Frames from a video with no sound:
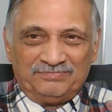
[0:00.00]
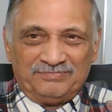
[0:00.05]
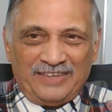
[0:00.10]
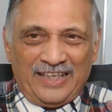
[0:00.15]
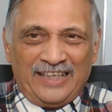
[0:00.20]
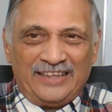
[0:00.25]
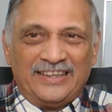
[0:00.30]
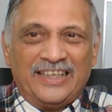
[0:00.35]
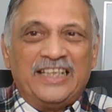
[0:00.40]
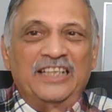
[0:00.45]

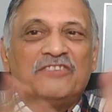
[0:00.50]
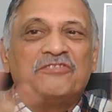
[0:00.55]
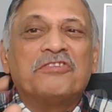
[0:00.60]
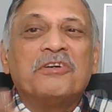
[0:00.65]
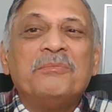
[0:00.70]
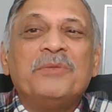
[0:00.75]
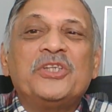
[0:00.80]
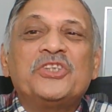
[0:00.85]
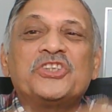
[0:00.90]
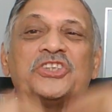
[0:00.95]
and the
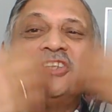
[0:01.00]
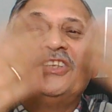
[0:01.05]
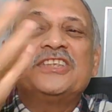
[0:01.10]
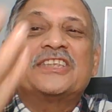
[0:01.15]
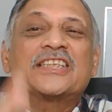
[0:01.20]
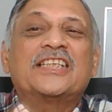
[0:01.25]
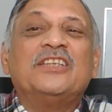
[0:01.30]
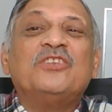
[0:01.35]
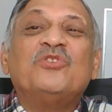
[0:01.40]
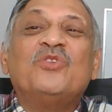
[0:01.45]
information
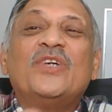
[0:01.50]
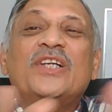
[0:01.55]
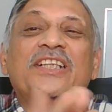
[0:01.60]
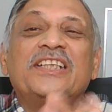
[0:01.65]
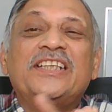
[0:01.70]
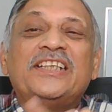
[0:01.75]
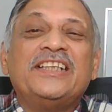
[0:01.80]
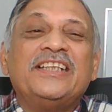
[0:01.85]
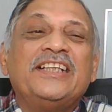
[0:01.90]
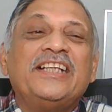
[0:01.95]
is
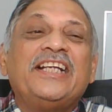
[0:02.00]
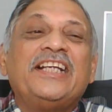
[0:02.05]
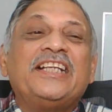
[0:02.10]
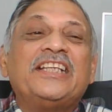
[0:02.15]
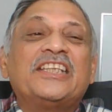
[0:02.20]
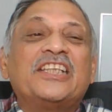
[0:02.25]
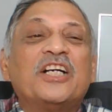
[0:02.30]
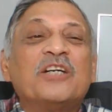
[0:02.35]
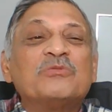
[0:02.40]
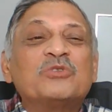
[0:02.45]
converted
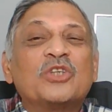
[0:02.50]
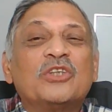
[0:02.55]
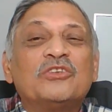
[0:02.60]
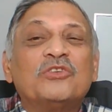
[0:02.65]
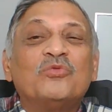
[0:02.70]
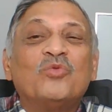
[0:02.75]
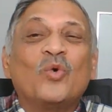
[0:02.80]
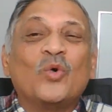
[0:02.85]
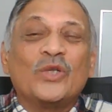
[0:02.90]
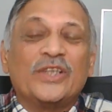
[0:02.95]
in terms of
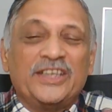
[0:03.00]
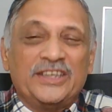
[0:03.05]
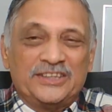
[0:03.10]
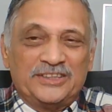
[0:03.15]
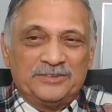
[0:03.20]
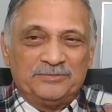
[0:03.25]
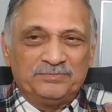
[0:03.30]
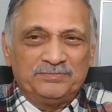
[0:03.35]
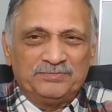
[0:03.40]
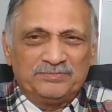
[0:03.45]
the
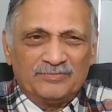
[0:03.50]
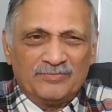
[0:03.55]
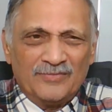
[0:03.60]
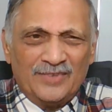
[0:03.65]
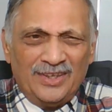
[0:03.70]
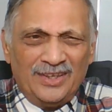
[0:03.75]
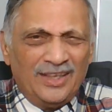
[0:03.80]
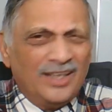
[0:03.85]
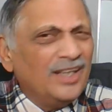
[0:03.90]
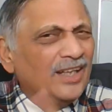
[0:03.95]
voltage.
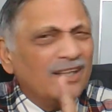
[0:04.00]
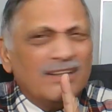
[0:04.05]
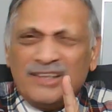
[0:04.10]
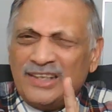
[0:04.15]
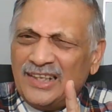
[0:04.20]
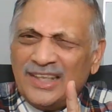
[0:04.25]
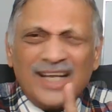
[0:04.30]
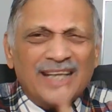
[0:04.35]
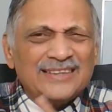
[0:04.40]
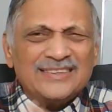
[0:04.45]

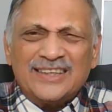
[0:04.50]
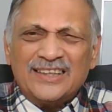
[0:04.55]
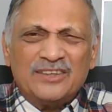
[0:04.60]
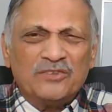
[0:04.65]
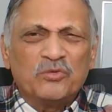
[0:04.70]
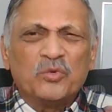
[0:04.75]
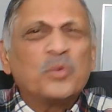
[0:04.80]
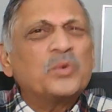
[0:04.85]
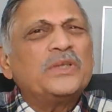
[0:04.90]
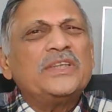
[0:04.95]
Realize that the
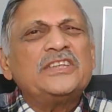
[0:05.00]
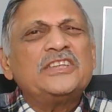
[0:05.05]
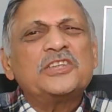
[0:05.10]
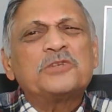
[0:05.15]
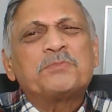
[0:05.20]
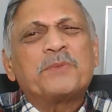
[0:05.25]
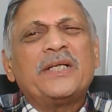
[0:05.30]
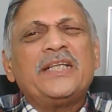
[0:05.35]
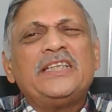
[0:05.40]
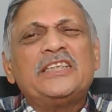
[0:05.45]
voltage is
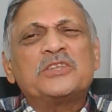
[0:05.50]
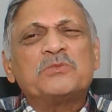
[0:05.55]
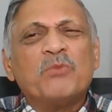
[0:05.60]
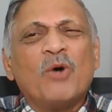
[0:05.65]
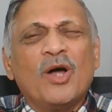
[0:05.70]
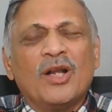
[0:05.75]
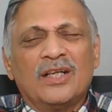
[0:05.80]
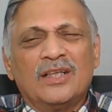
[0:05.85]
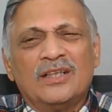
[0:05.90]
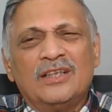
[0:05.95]
pretty
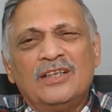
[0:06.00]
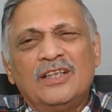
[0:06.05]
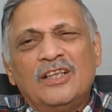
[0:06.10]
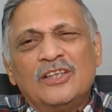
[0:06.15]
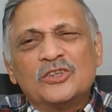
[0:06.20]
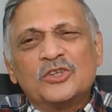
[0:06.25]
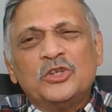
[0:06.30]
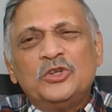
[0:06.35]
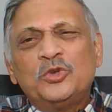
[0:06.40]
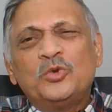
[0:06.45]
small,
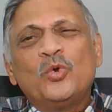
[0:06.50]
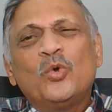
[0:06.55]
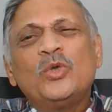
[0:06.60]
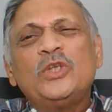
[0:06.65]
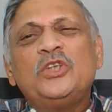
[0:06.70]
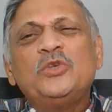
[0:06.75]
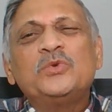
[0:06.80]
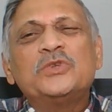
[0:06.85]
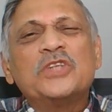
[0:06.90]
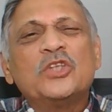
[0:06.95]
so you
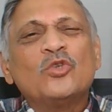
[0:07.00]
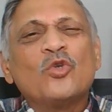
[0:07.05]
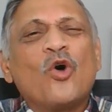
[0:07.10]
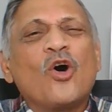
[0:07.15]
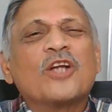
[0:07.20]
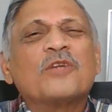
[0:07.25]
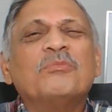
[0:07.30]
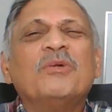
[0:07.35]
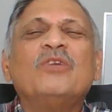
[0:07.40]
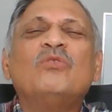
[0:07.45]
don't use a
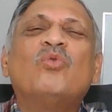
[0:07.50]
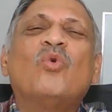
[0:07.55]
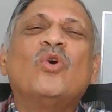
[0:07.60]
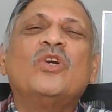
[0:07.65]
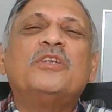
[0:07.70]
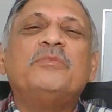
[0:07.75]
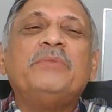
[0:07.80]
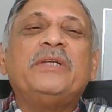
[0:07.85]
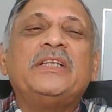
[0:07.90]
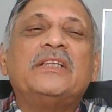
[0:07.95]
normal
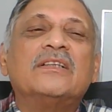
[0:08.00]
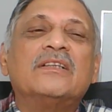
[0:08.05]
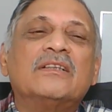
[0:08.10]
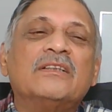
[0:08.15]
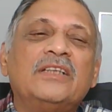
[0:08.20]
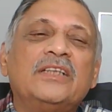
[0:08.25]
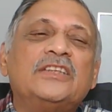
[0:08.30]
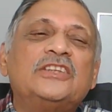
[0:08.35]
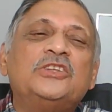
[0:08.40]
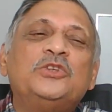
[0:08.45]
voltmeter.
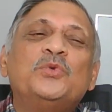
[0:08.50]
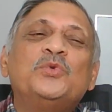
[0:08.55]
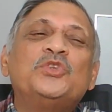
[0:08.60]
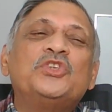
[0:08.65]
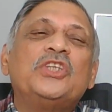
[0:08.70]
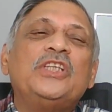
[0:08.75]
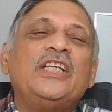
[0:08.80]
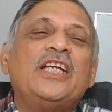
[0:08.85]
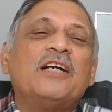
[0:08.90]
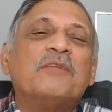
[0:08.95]
It's
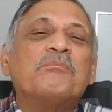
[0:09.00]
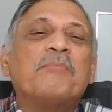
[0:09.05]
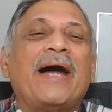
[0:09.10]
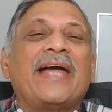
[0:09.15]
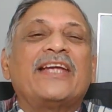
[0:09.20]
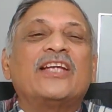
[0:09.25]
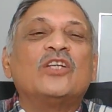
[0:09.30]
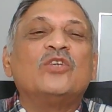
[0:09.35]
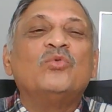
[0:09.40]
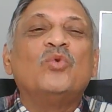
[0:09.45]
usually a
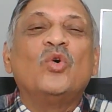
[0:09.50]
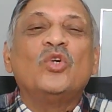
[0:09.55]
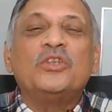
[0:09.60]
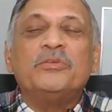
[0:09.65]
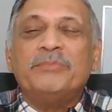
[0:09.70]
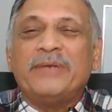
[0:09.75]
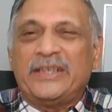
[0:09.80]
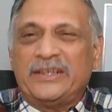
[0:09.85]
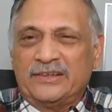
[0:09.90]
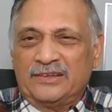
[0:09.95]

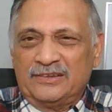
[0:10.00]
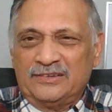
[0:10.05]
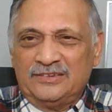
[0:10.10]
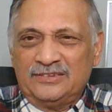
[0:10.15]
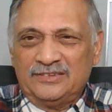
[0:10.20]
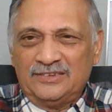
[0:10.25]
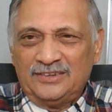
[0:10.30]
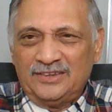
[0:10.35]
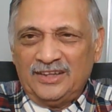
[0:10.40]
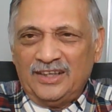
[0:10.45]
microvoltmeter,
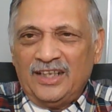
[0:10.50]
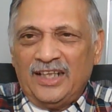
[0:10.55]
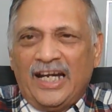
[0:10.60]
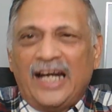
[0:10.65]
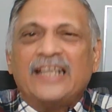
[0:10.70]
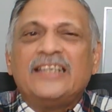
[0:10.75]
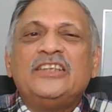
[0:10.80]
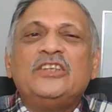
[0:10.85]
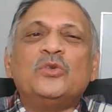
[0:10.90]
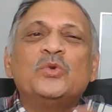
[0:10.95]

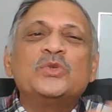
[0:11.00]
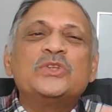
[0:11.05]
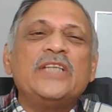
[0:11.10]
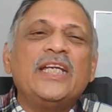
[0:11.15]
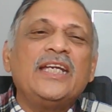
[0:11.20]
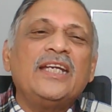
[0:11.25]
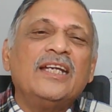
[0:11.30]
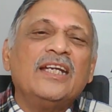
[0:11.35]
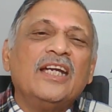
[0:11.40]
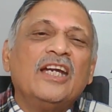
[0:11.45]
and
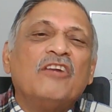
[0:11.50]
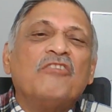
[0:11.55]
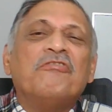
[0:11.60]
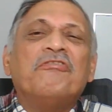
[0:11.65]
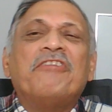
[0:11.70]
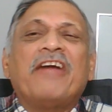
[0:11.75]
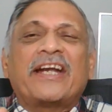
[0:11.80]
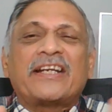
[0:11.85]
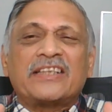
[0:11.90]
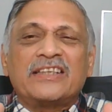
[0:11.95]
using
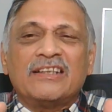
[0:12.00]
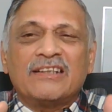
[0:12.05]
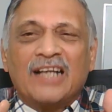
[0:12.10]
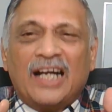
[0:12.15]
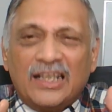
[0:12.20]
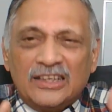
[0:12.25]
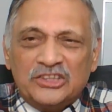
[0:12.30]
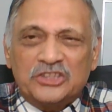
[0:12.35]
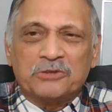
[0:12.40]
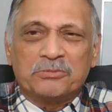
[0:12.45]
vector
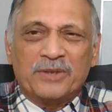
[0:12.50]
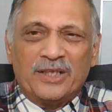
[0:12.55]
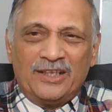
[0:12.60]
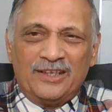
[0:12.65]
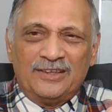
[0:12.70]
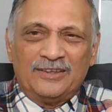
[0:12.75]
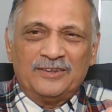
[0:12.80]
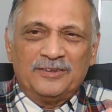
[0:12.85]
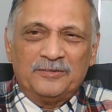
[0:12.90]
algebra,